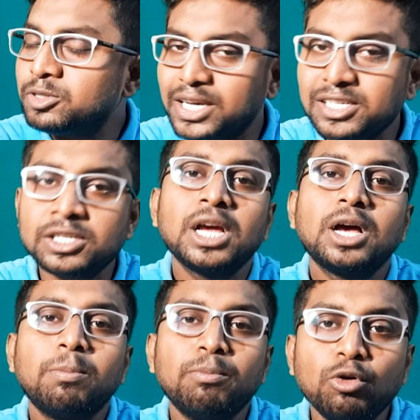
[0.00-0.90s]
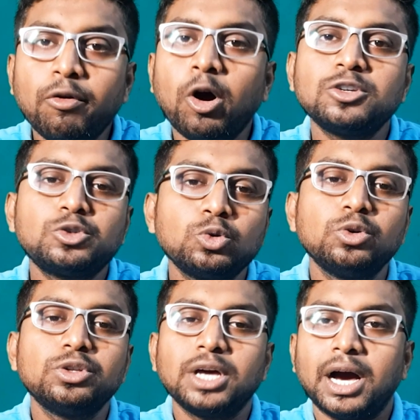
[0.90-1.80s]
just move on
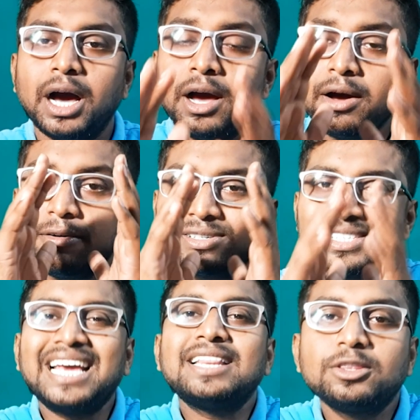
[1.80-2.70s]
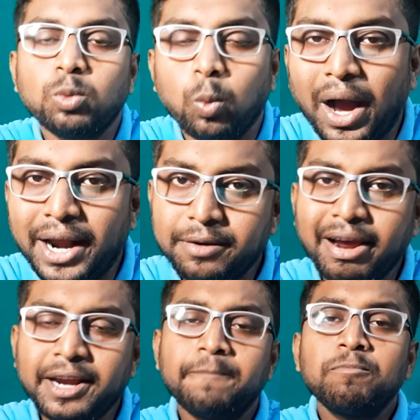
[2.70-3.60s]
to the 10th one,
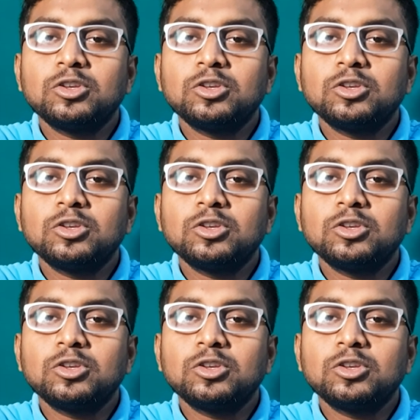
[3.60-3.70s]
right?